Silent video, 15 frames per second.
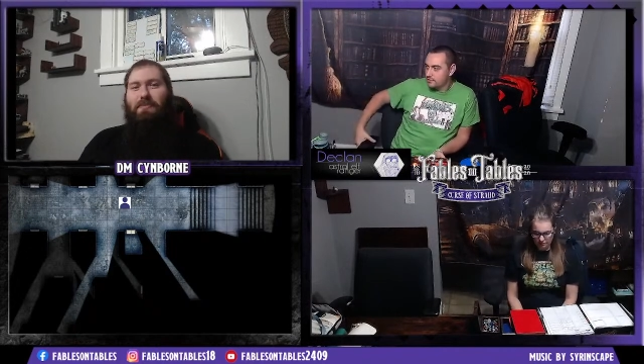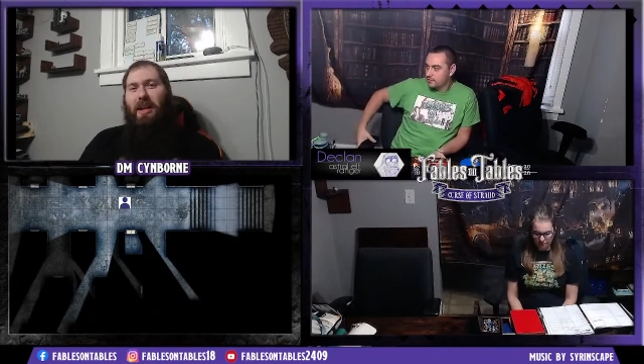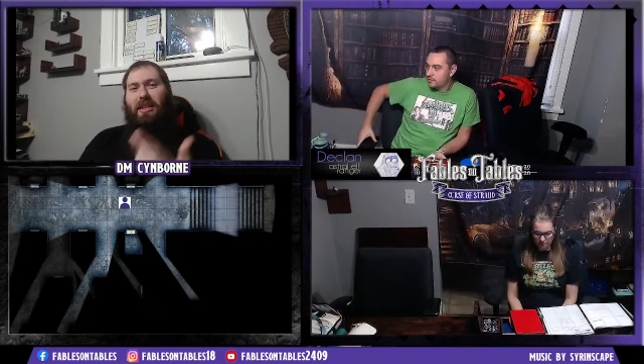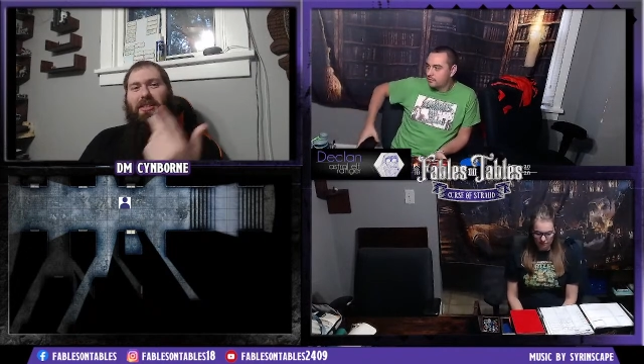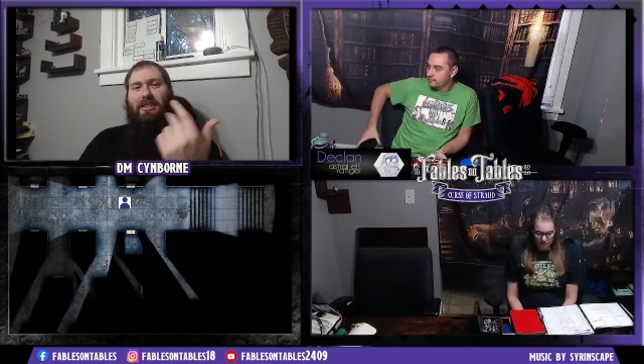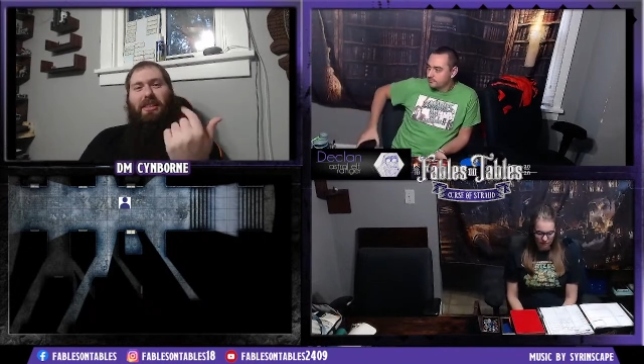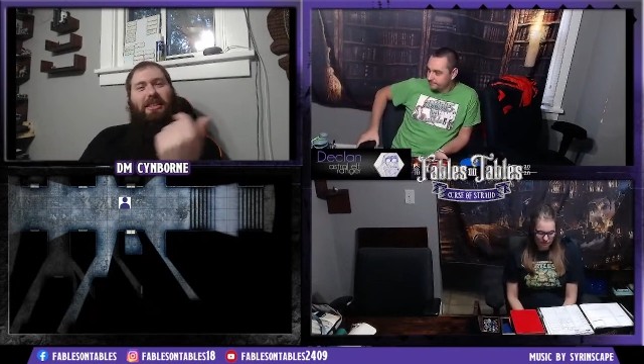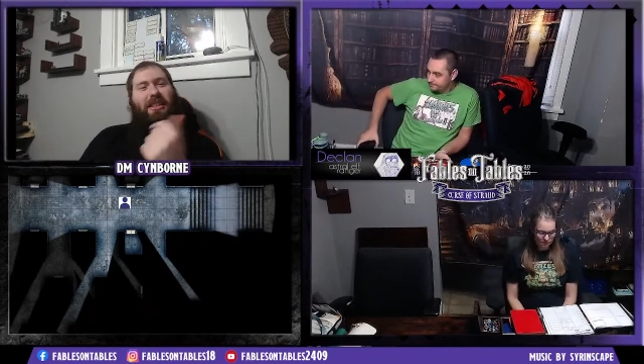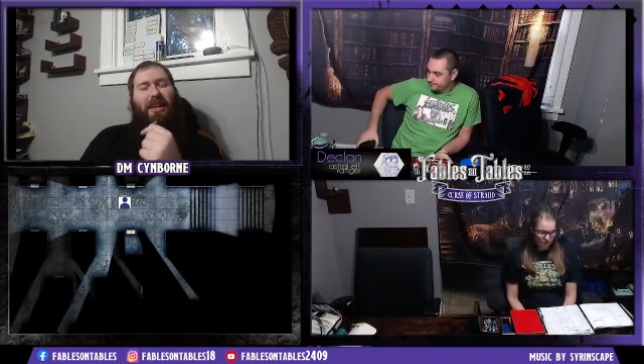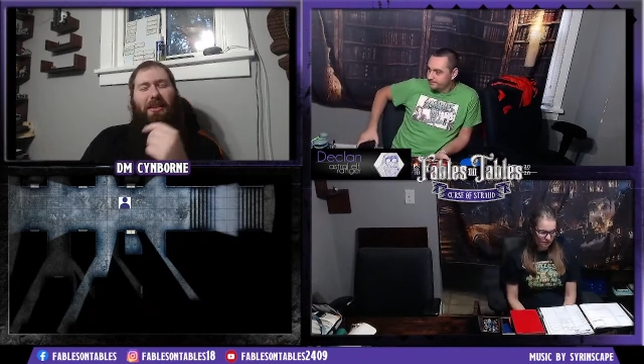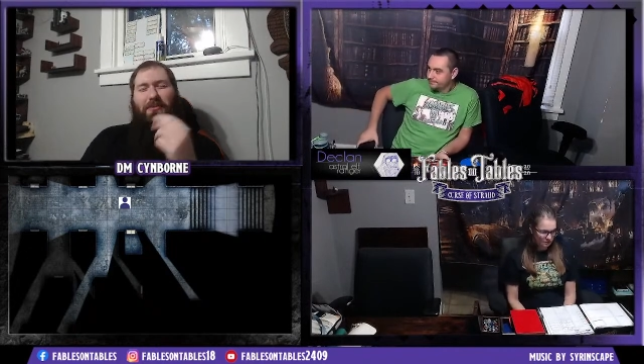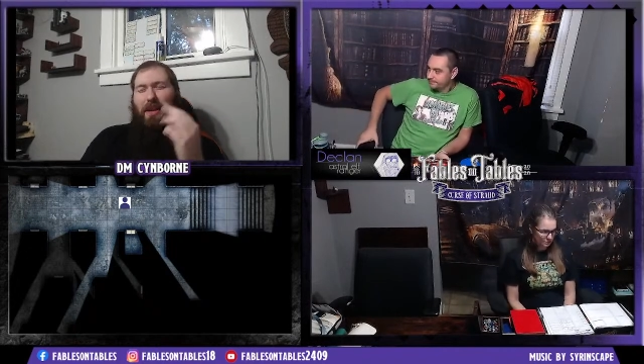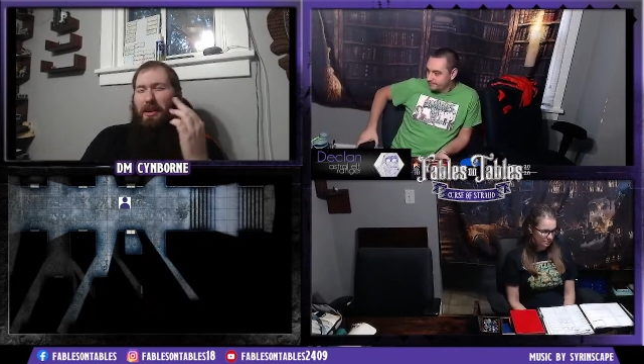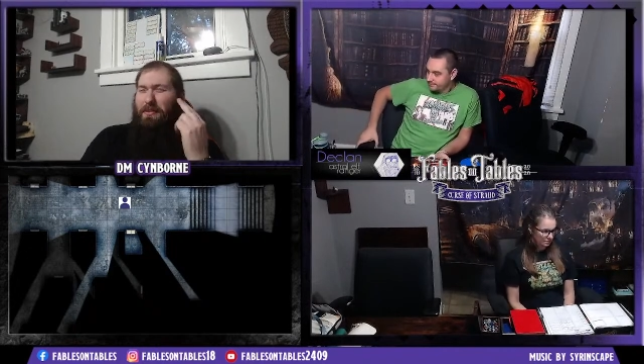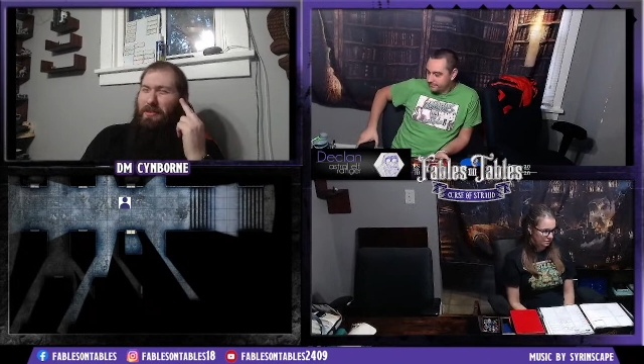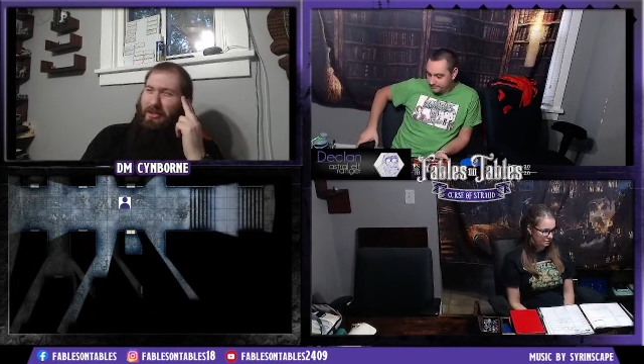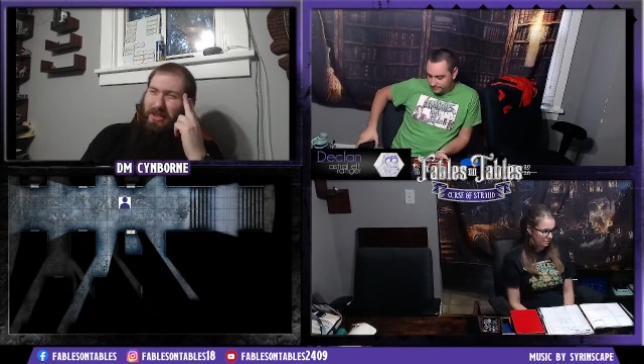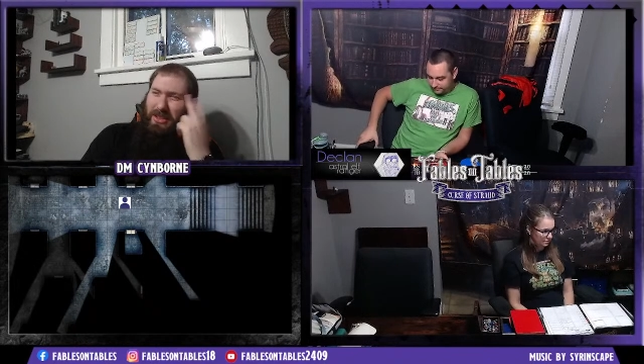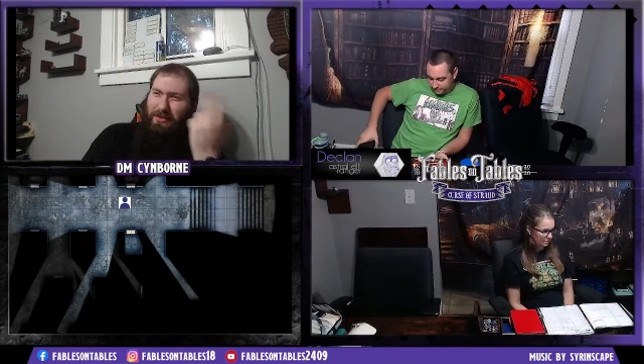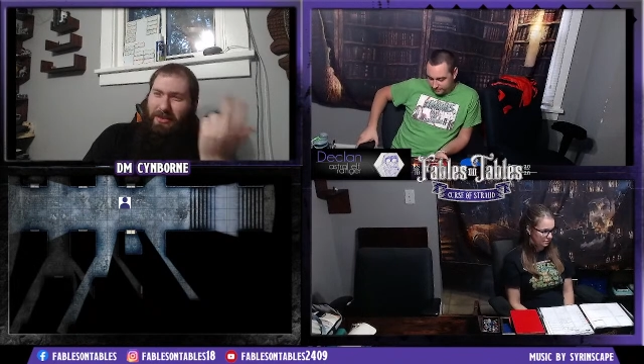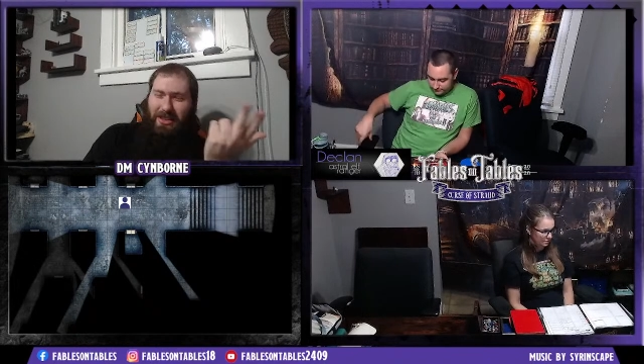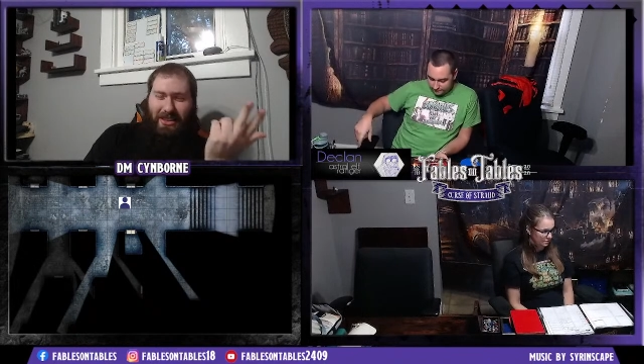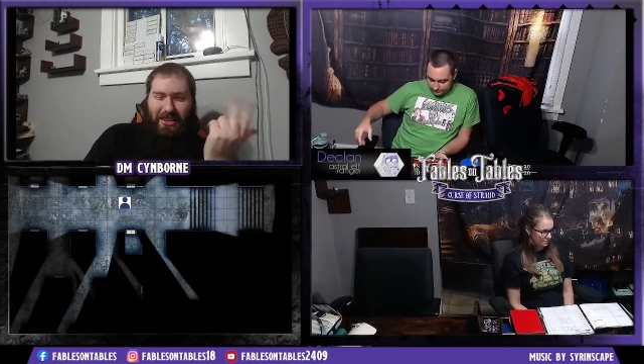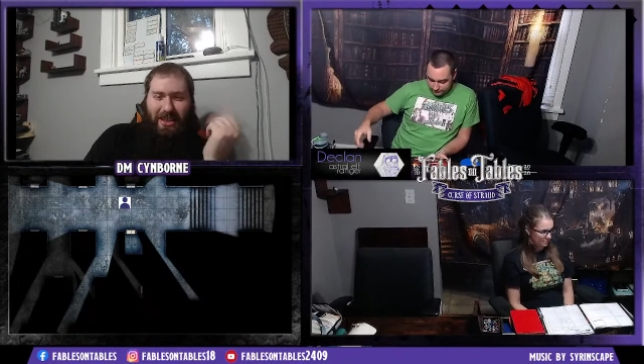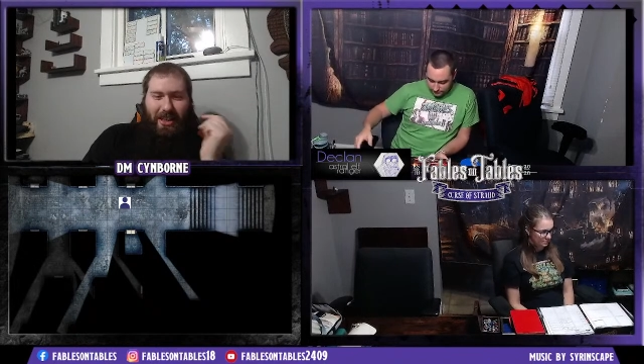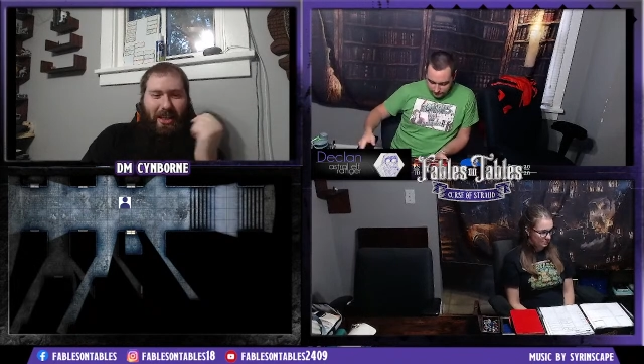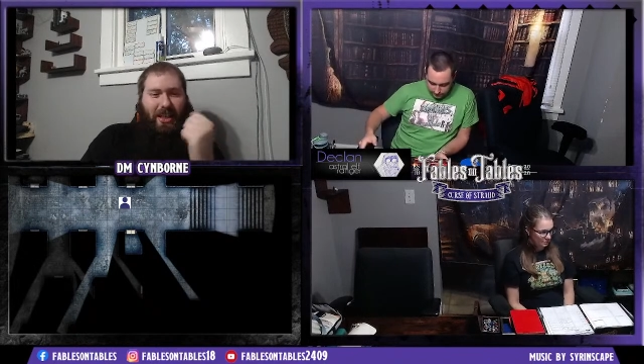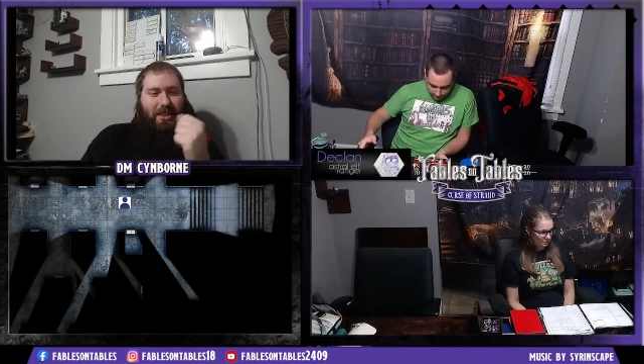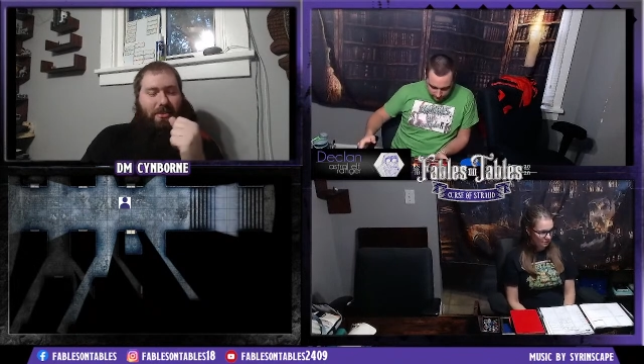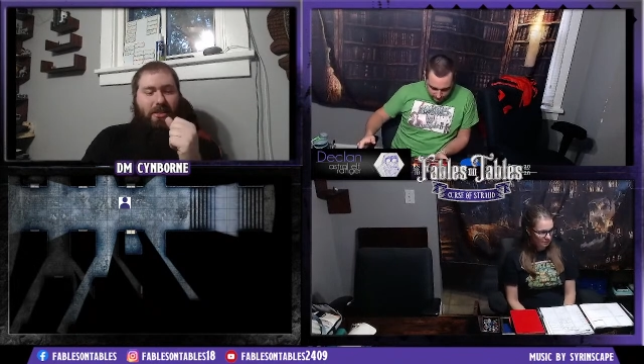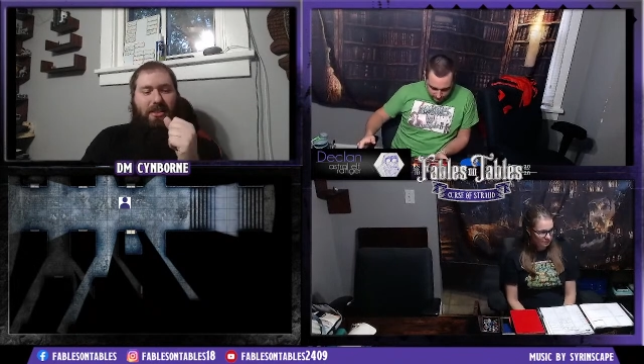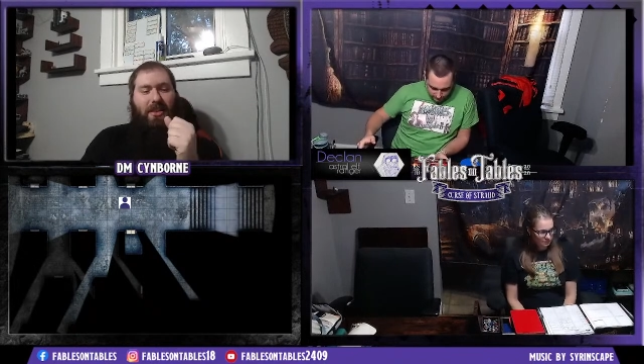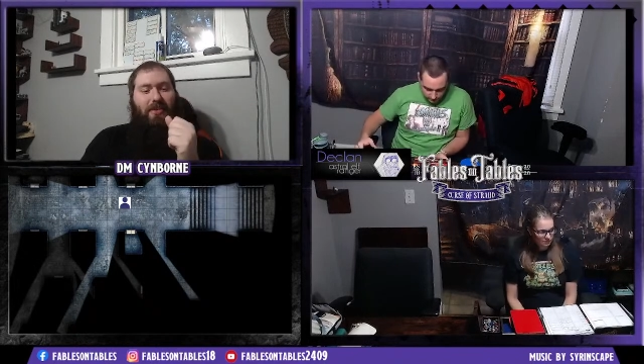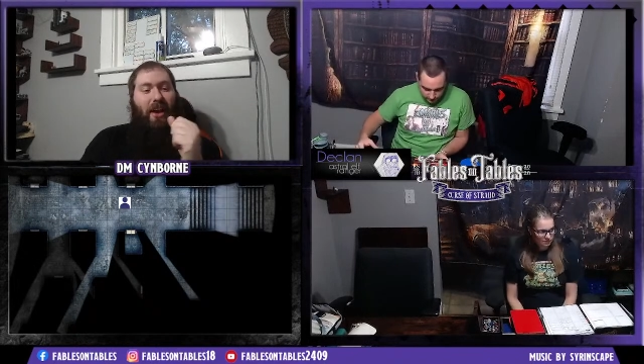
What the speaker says: basically did, but I'm for some reason second guessed myself.